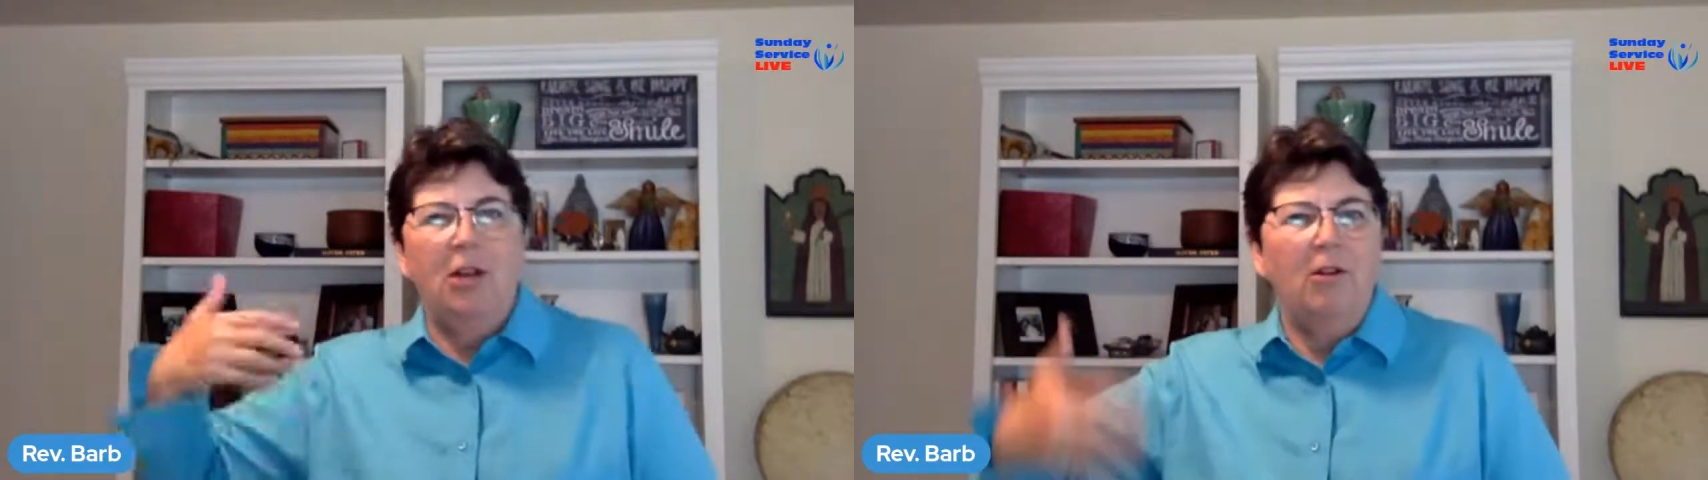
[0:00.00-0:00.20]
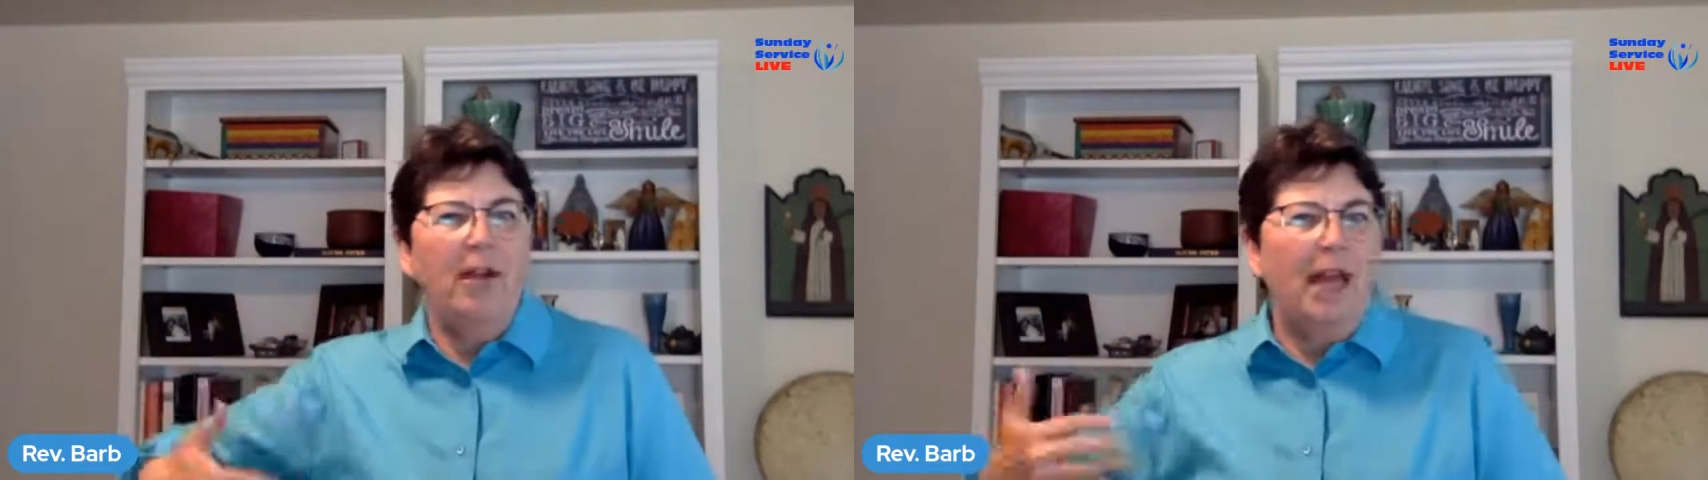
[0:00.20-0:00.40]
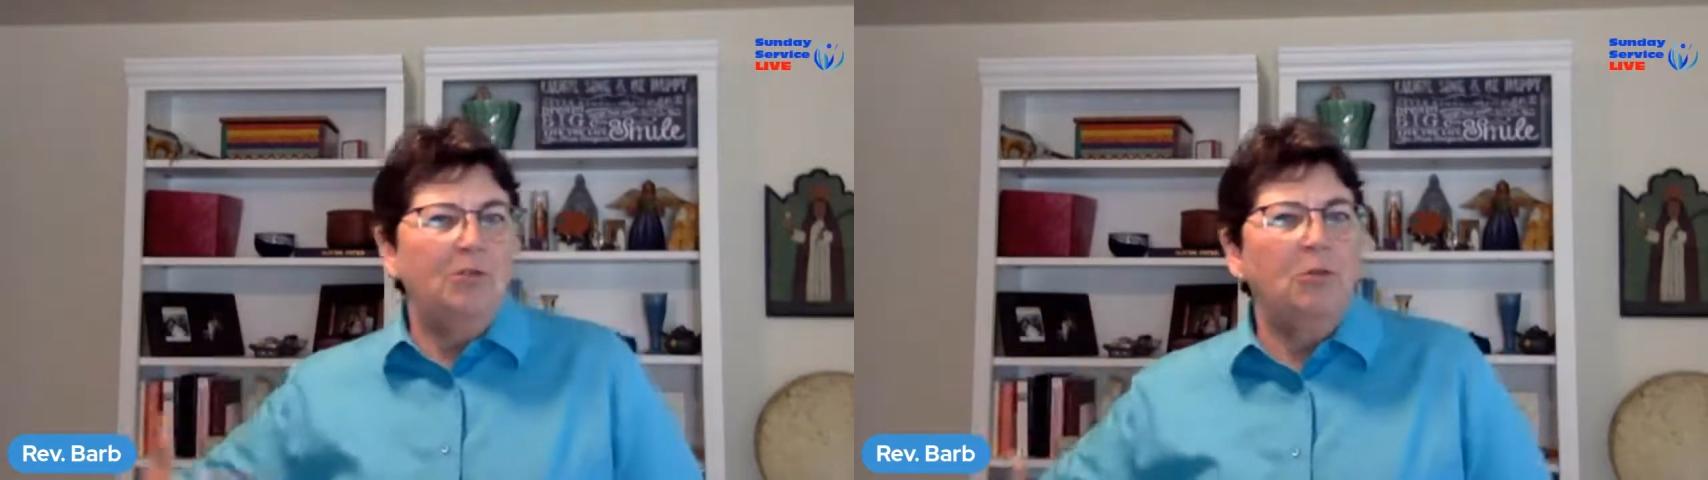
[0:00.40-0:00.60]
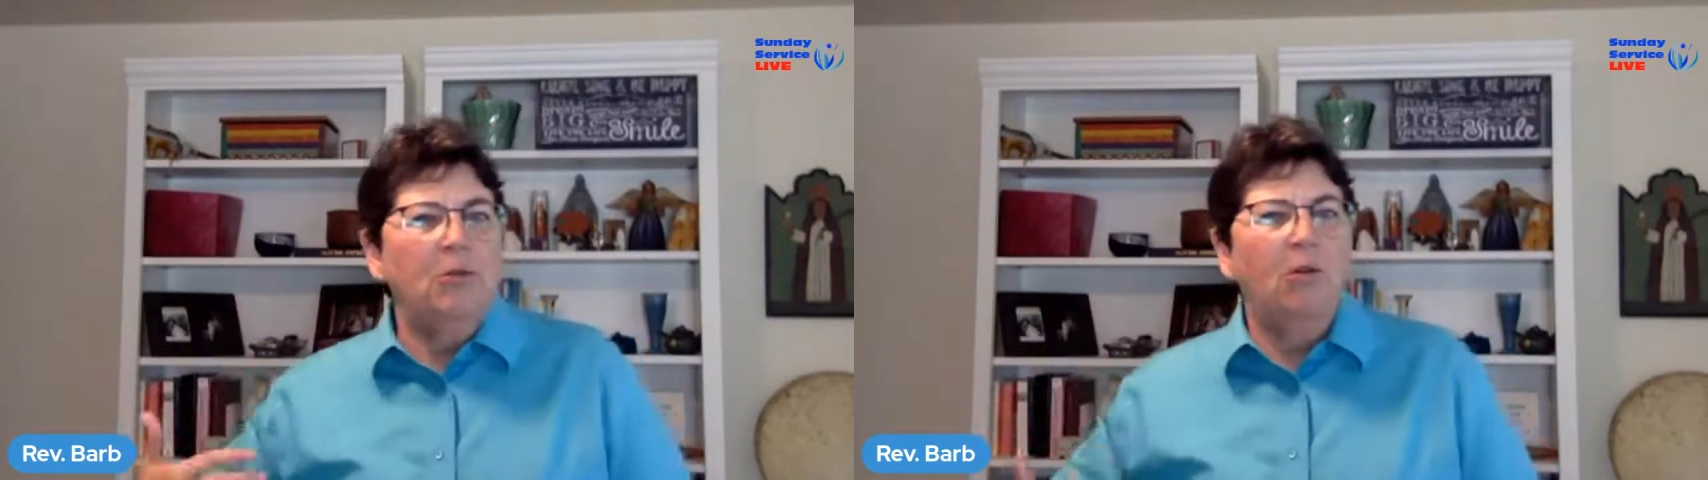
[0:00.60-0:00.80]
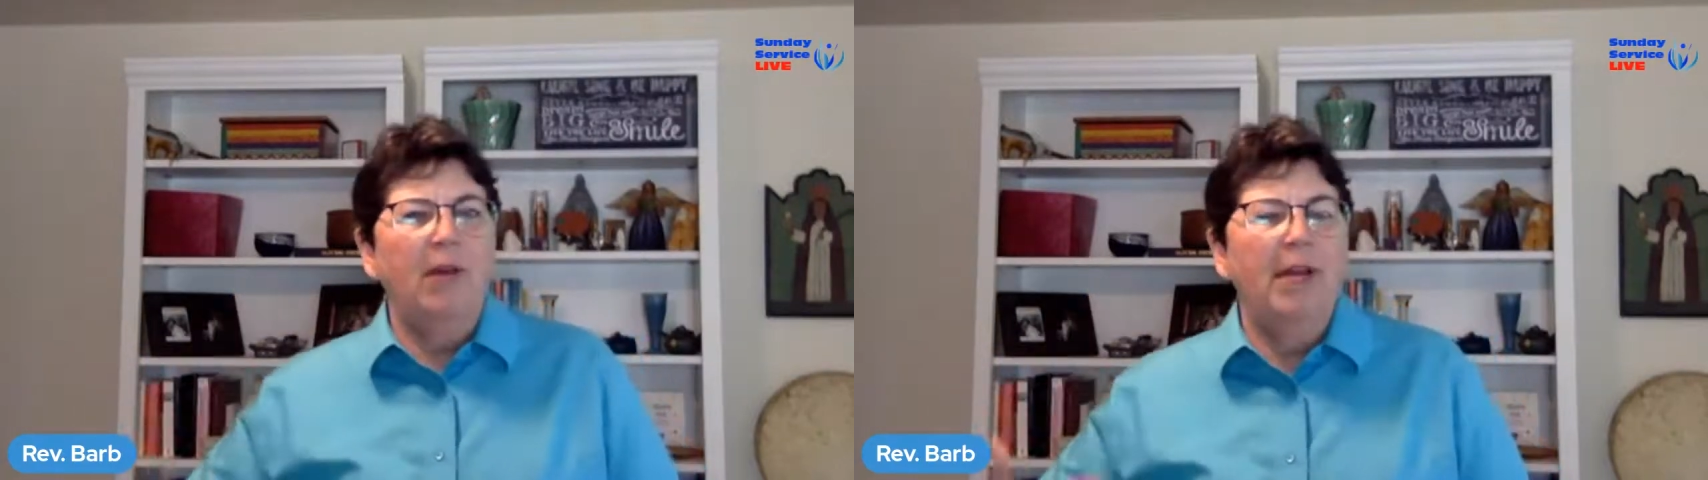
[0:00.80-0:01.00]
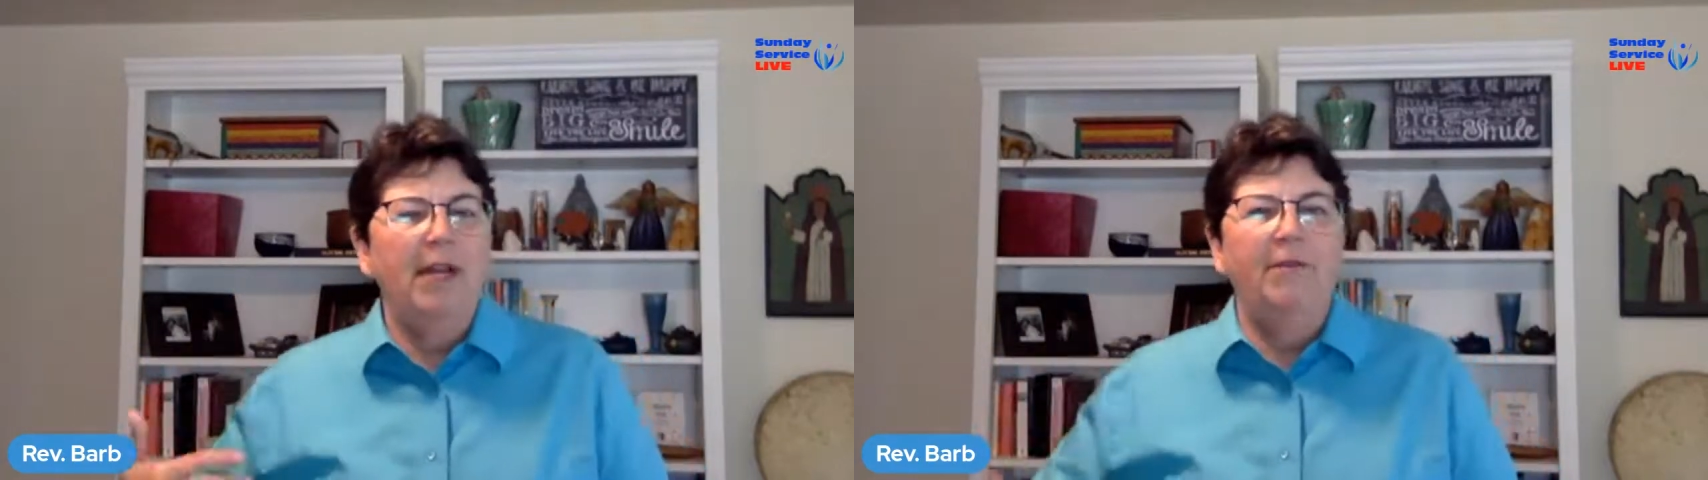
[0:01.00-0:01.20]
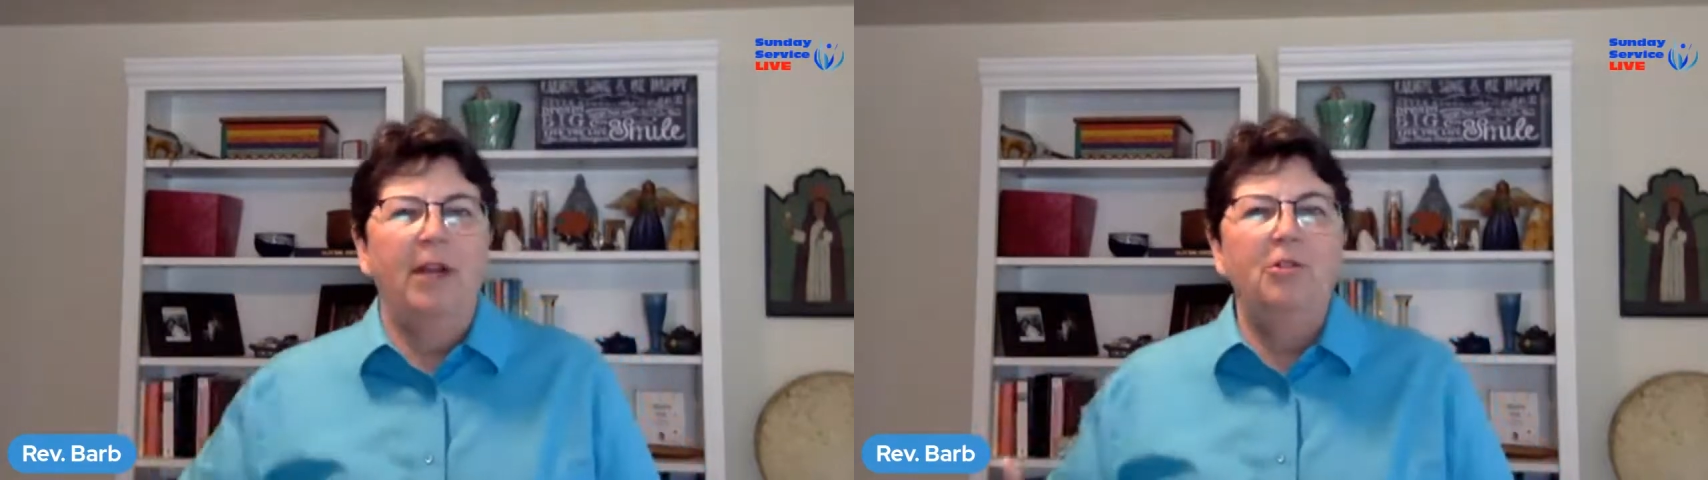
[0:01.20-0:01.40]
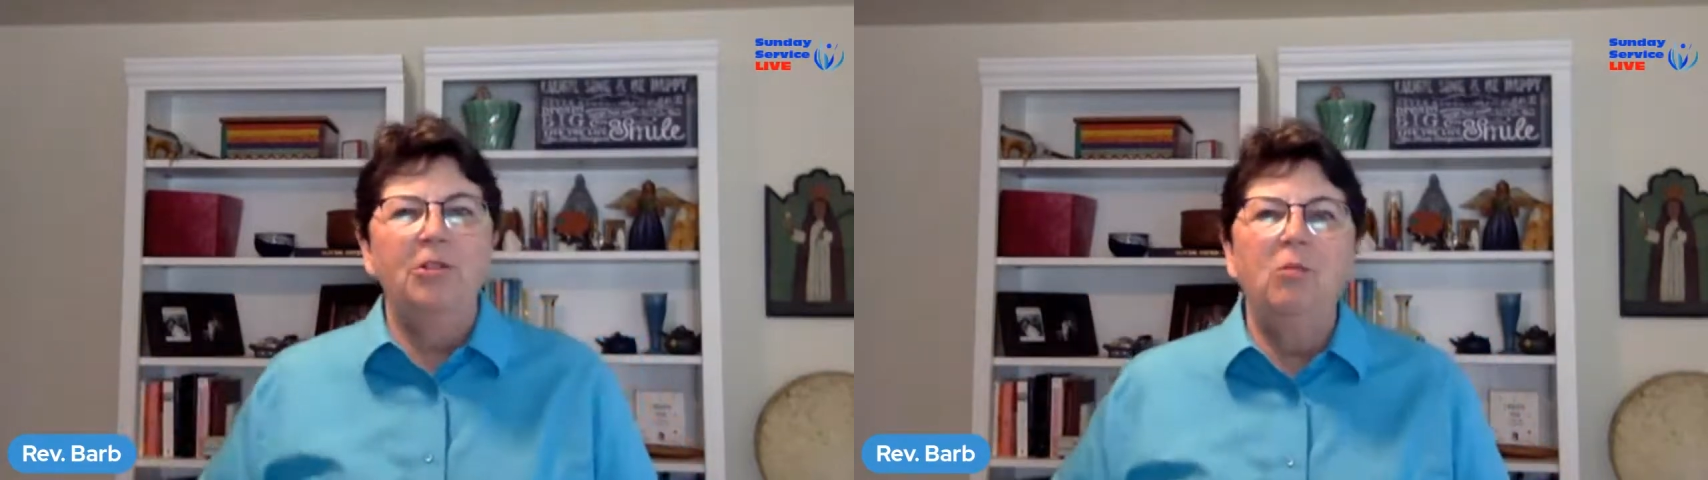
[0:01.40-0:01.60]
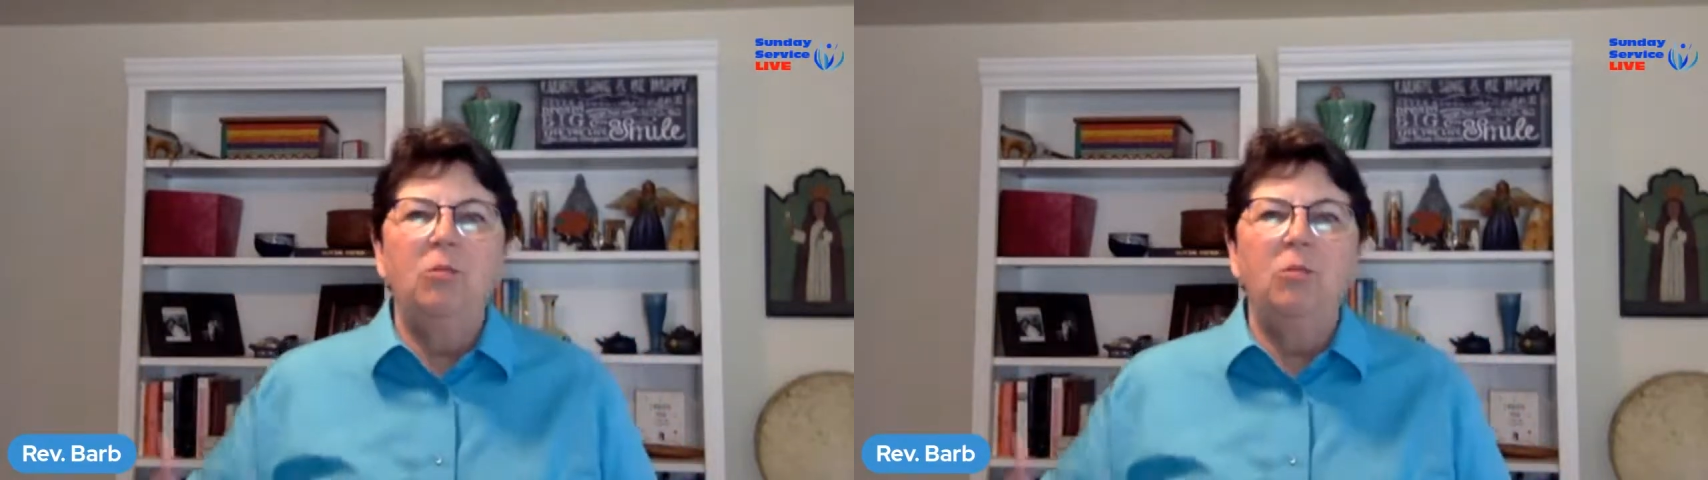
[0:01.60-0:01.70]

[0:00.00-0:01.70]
our natural creative energy,